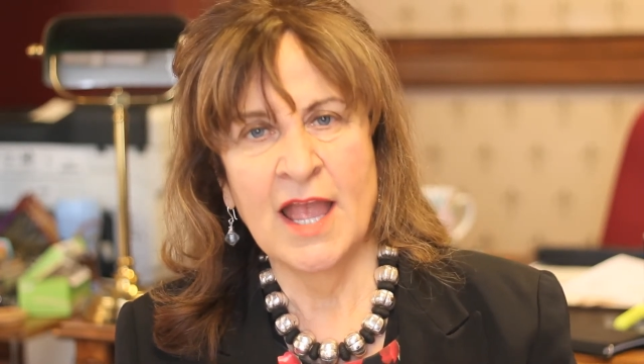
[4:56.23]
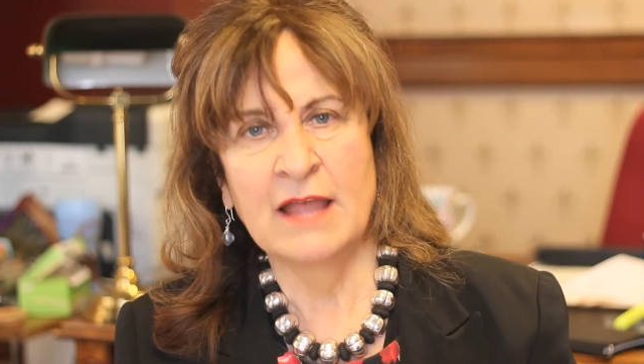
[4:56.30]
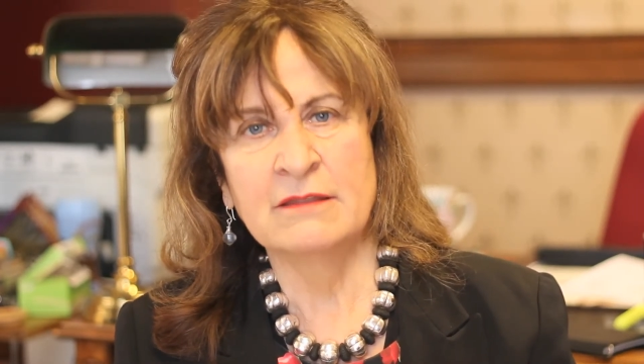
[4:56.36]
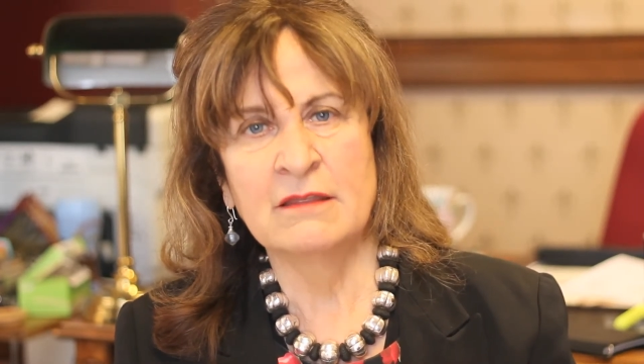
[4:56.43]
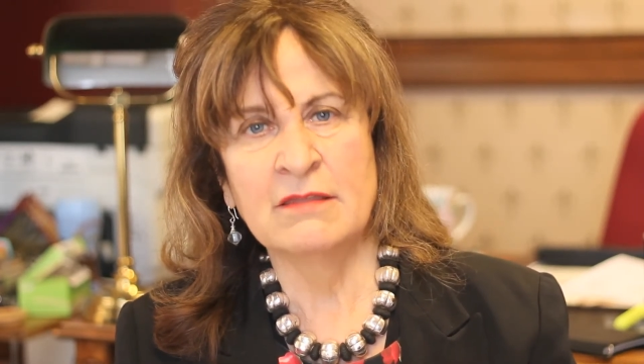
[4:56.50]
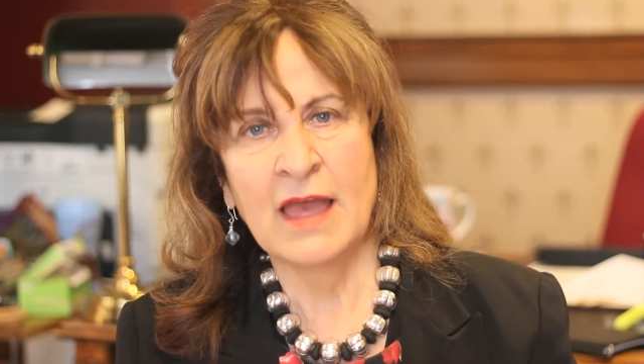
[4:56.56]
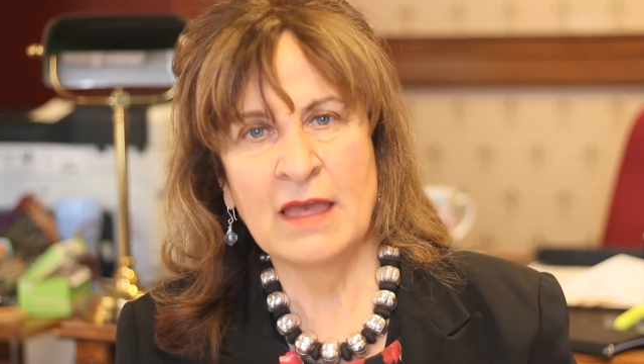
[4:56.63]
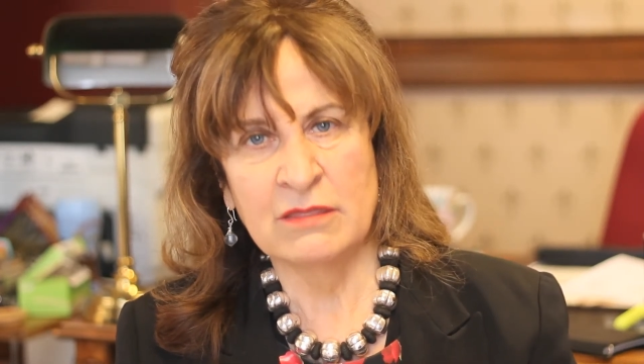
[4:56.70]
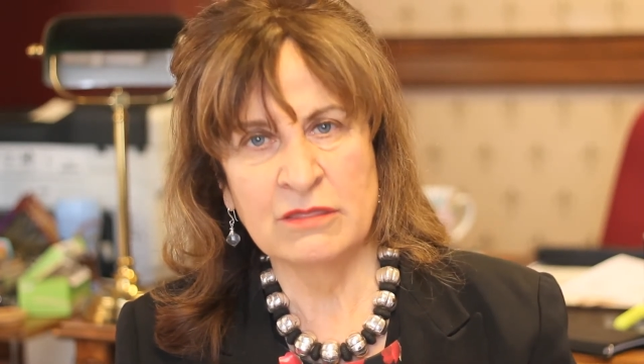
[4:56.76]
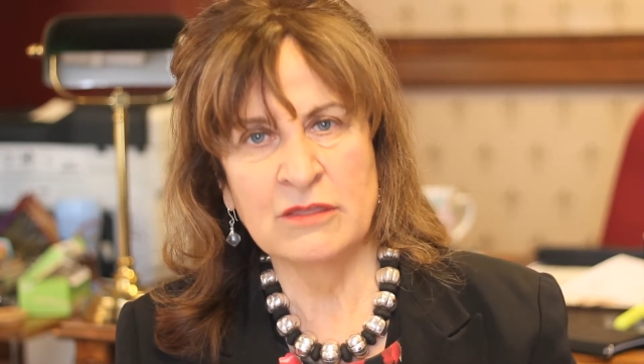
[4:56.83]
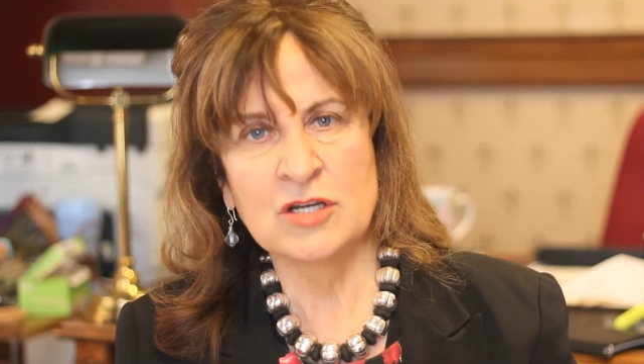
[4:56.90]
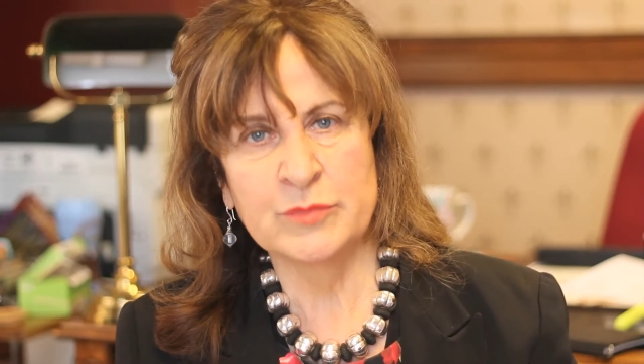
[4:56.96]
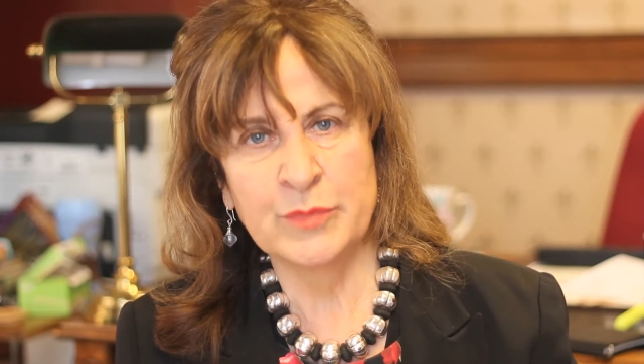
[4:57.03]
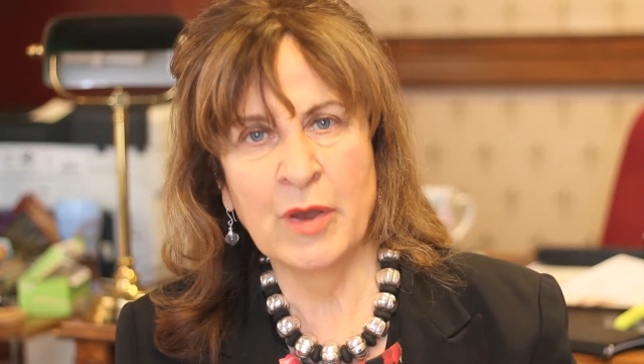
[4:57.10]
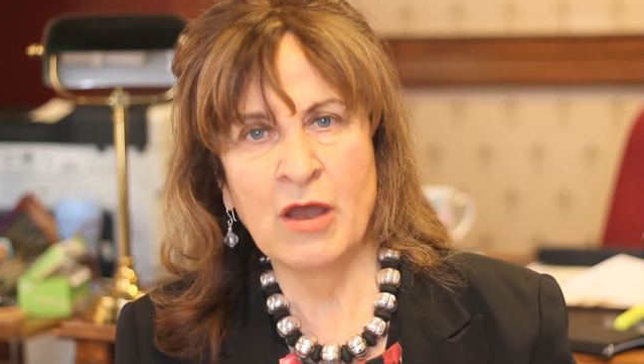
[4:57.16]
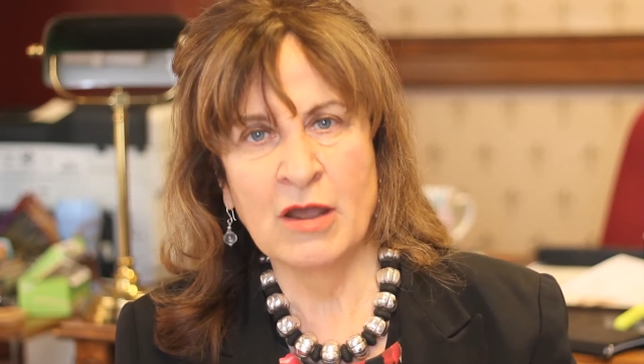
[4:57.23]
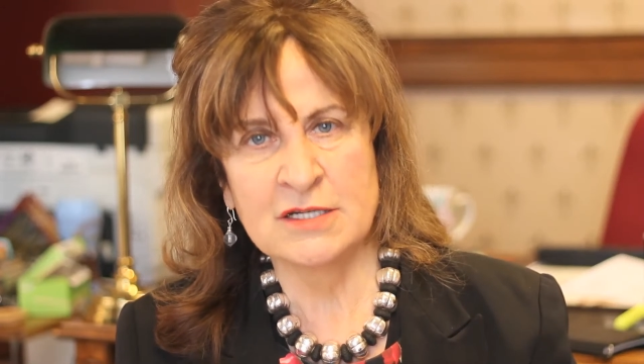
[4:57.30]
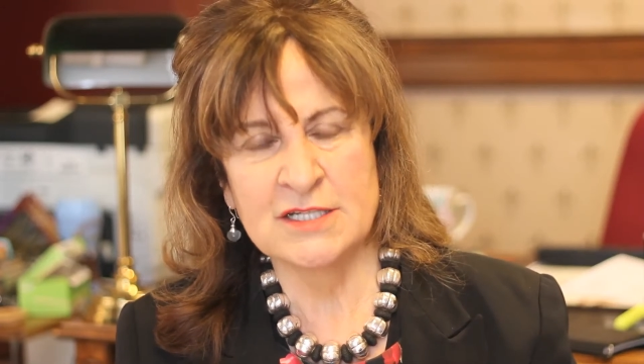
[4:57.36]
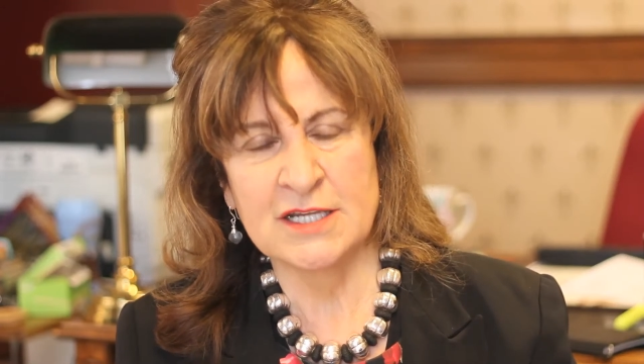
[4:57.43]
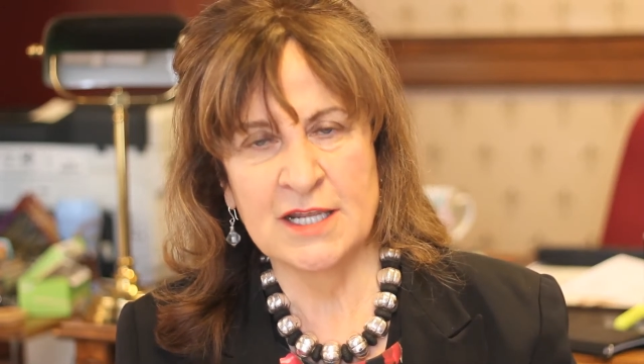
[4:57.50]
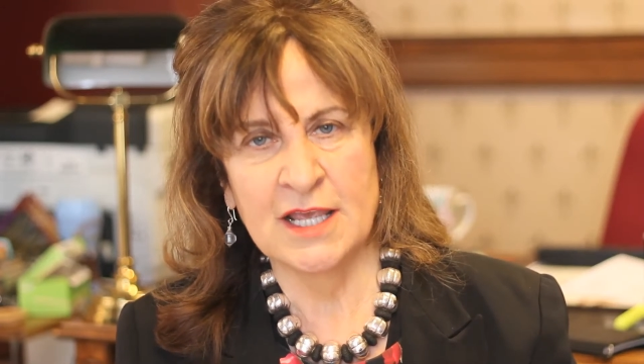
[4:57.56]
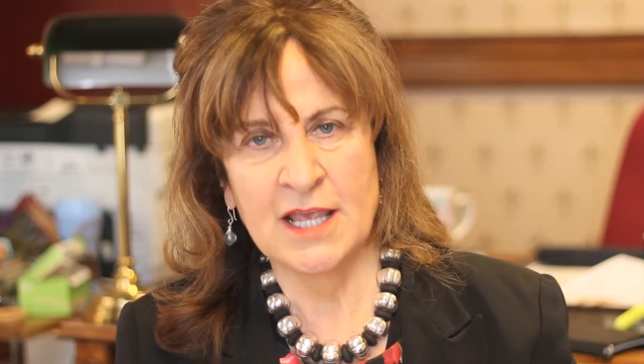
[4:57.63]
and that third
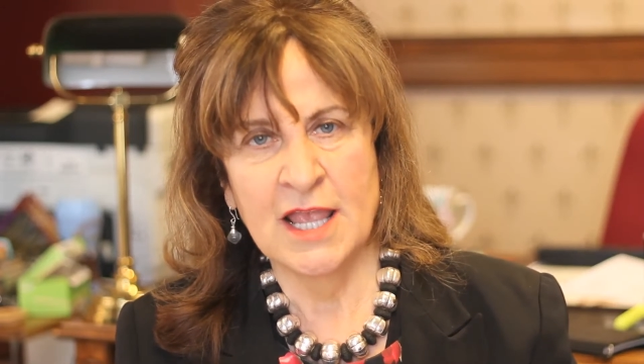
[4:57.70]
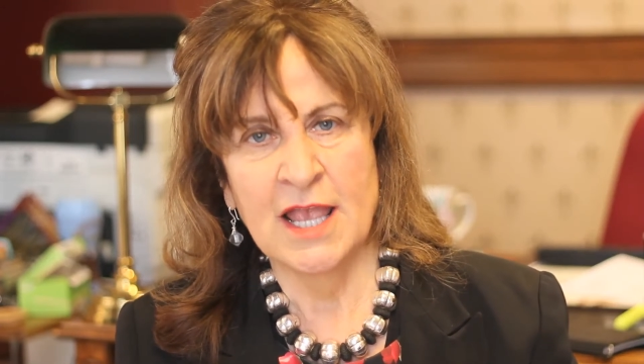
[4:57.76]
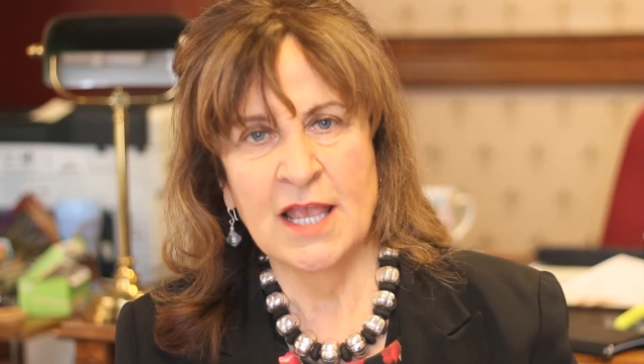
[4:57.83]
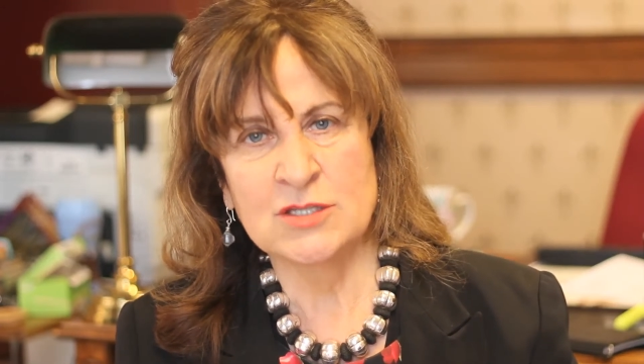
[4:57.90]
party